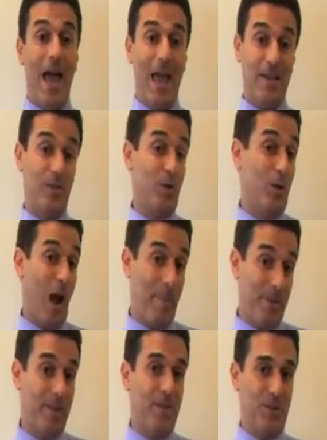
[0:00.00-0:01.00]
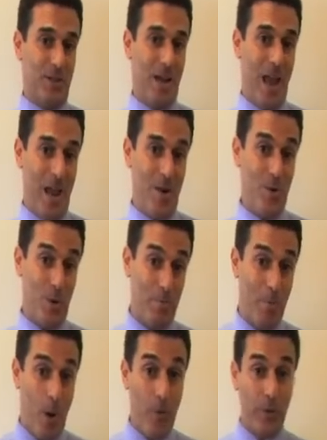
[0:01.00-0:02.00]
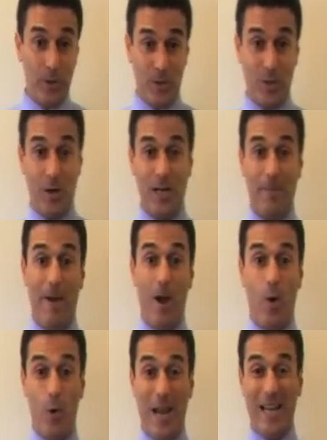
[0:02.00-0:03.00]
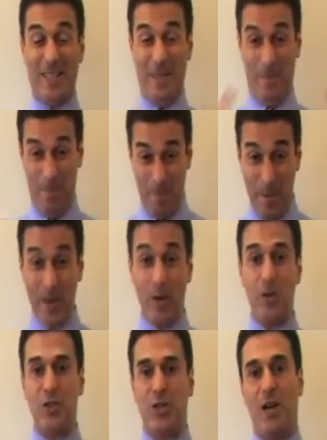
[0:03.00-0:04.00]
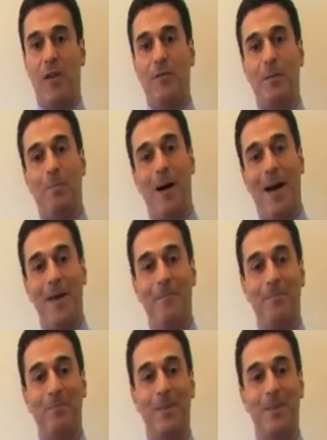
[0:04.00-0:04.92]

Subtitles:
as your competition and you're both concerned about who gets the bigger share of the pie.